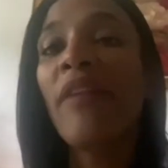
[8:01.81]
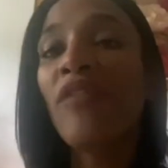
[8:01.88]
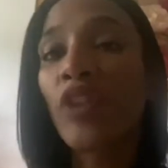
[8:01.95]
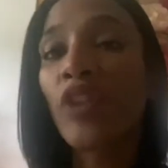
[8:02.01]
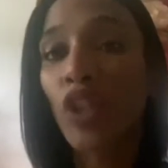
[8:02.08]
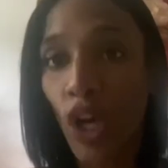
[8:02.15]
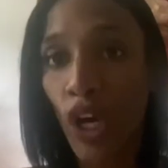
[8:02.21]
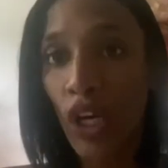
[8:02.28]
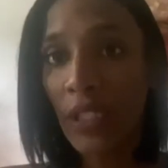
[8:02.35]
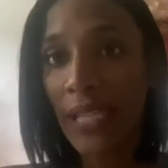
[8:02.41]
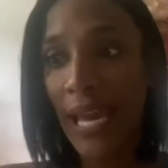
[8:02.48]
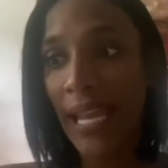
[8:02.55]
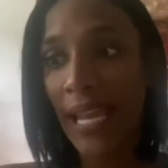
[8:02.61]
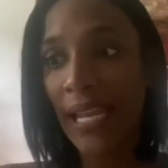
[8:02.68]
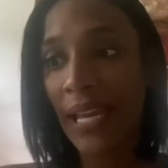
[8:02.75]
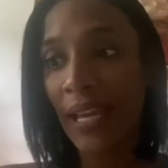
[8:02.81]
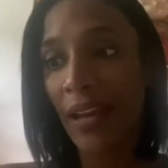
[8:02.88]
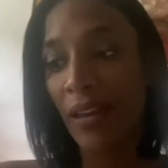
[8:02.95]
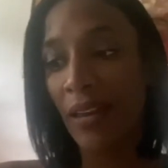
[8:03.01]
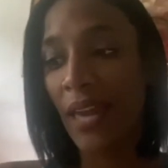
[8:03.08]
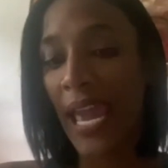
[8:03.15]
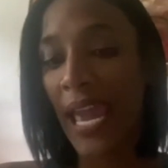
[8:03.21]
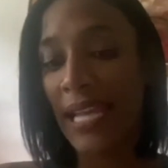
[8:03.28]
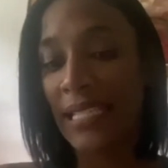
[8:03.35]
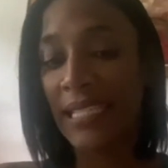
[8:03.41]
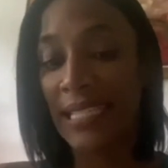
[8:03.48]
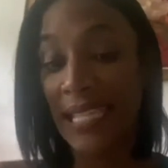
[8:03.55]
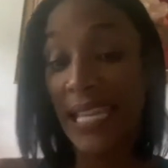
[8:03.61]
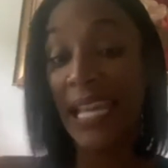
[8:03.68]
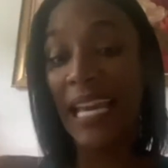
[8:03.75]
learned that
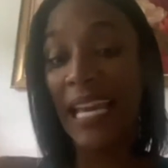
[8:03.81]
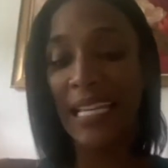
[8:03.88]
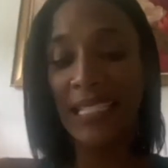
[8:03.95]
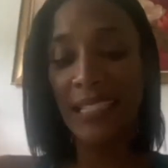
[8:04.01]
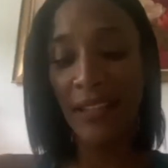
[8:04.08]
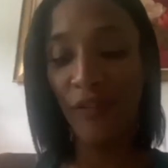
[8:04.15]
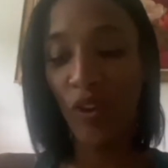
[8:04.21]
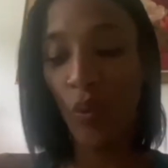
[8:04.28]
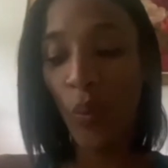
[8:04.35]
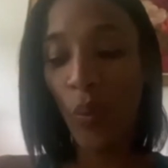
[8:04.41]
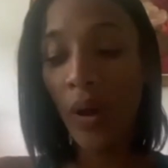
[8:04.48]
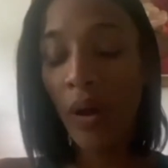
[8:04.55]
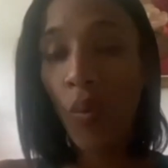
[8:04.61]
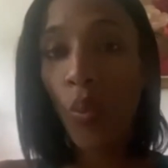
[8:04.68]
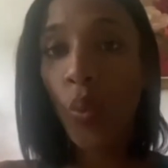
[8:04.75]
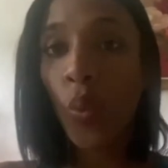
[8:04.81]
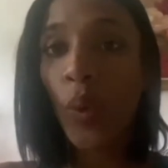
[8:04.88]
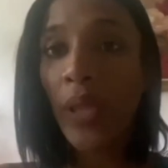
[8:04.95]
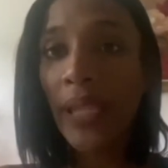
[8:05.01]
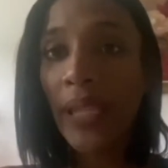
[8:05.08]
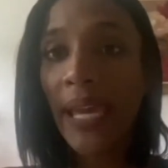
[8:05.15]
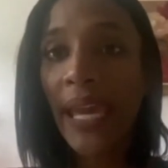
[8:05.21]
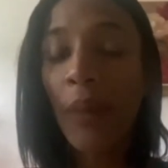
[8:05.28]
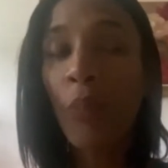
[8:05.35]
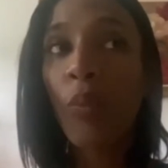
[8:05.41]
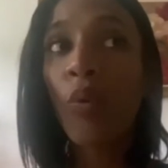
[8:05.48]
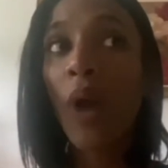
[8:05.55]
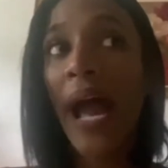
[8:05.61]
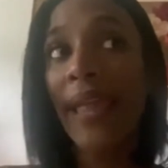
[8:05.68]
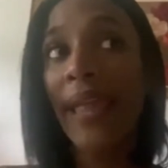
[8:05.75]
Kansas Cityans, if you will, really
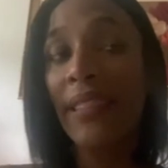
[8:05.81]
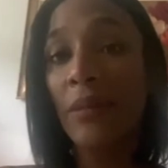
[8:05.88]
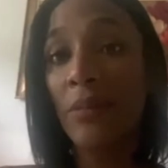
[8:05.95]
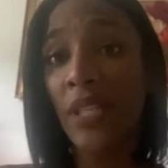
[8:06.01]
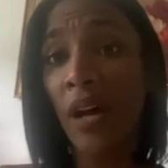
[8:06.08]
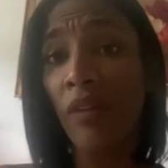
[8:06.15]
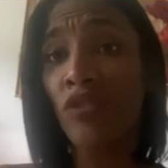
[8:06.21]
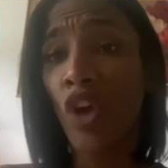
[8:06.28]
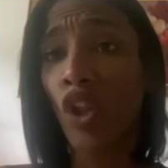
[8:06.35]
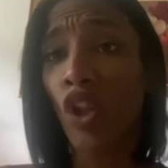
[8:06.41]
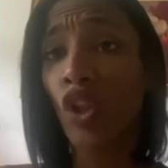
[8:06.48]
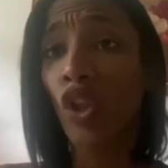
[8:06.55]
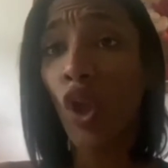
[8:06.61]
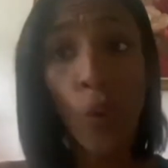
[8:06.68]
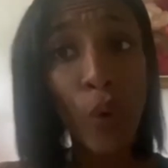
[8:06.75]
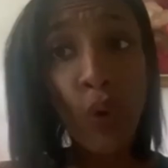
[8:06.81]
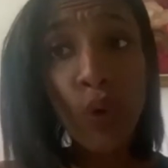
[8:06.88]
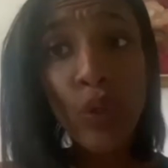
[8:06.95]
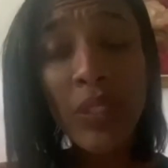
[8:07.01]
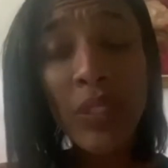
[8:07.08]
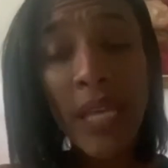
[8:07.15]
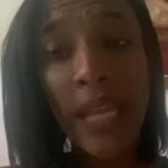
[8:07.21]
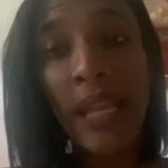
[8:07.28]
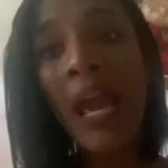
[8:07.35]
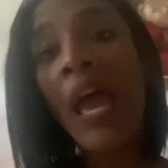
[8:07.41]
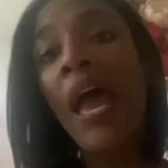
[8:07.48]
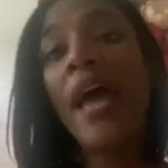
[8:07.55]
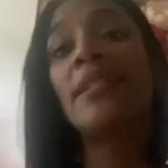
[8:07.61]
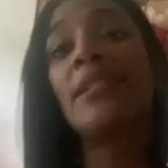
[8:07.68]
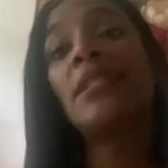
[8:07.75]
pride themselves on locals and
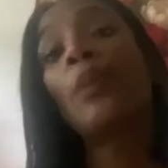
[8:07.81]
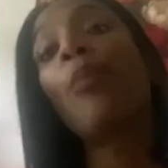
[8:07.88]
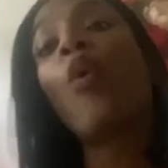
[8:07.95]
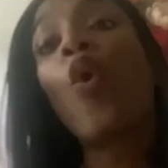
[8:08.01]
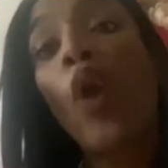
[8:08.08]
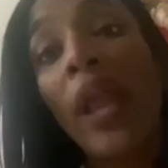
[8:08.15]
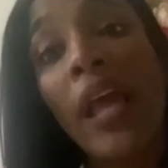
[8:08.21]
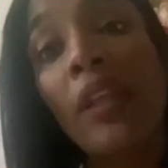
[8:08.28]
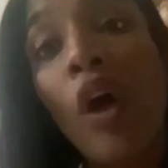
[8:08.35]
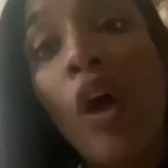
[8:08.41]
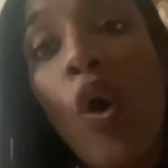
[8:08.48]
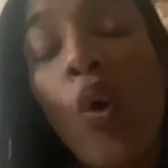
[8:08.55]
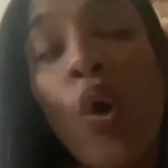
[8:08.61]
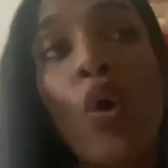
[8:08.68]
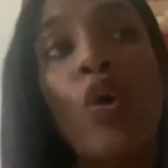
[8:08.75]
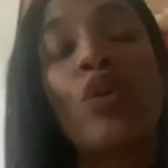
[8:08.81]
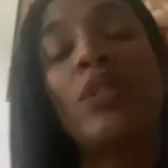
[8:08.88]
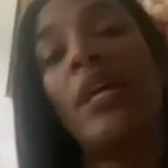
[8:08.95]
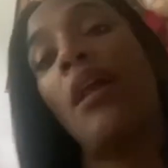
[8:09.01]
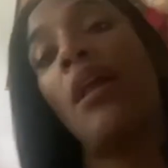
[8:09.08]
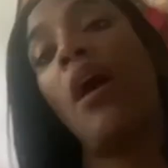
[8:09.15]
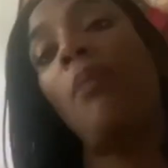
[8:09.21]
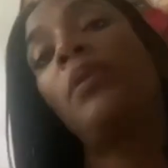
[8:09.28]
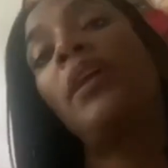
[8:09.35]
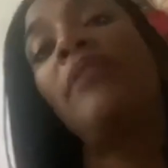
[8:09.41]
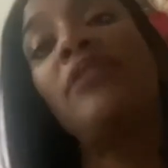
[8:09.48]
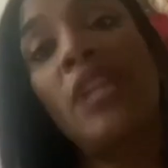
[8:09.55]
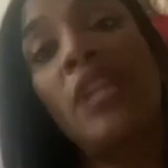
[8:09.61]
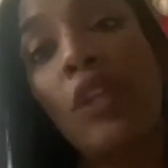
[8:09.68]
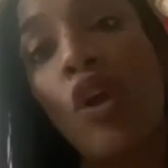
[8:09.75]
supporting locals and
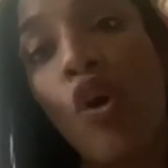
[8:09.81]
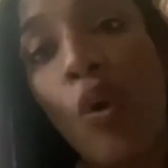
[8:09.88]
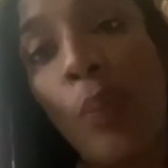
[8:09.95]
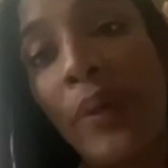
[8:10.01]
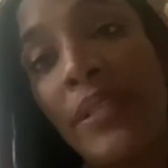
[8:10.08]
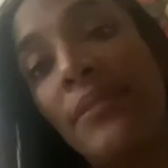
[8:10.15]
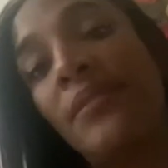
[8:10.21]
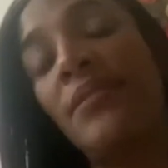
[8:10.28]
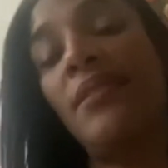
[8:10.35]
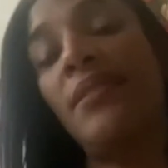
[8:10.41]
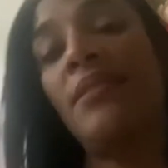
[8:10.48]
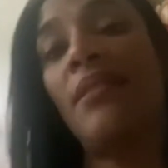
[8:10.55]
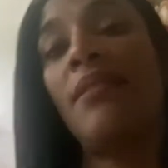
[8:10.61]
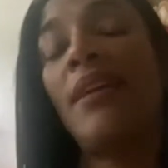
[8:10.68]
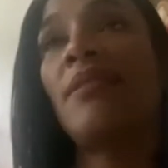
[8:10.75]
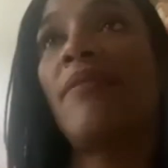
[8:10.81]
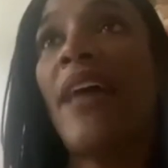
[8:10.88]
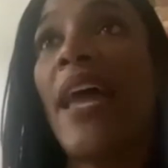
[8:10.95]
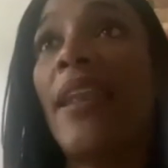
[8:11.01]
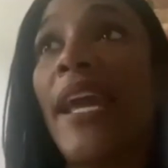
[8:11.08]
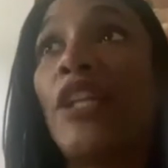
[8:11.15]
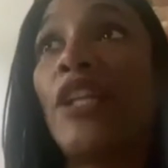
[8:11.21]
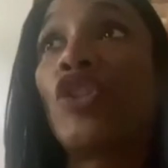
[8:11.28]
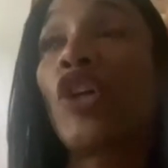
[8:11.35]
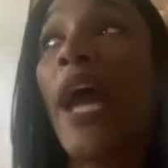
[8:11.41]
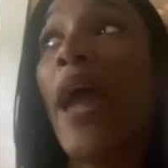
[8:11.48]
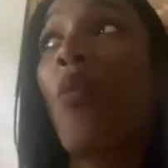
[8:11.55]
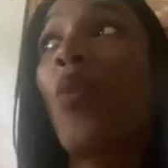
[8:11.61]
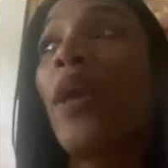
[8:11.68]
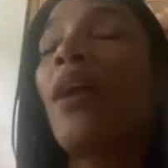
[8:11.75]
uplifting local businesses and things of that nature.
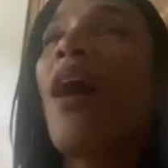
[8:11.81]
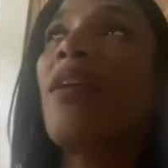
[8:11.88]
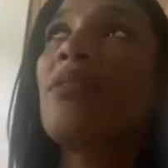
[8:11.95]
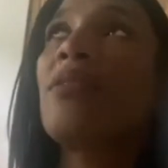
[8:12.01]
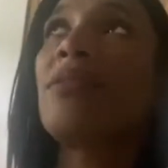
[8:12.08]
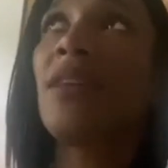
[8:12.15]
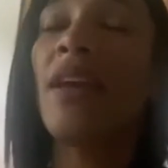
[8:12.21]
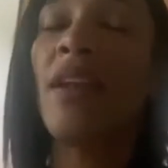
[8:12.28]
And we kind of sit in a